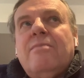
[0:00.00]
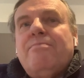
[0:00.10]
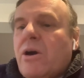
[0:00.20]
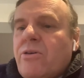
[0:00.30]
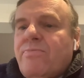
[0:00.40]

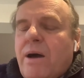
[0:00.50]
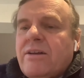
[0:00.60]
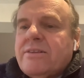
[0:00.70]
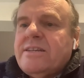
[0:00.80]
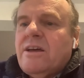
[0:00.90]
both
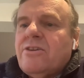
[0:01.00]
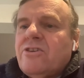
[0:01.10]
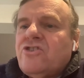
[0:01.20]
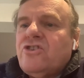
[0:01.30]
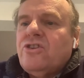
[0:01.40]
parties
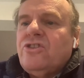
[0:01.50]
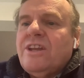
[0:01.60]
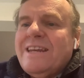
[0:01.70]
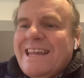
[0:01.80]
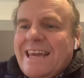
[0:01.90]
understood the
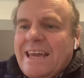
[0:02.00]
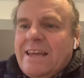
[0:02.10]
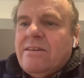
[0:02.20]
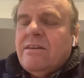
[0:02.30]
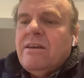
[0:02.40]

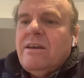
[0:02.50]
need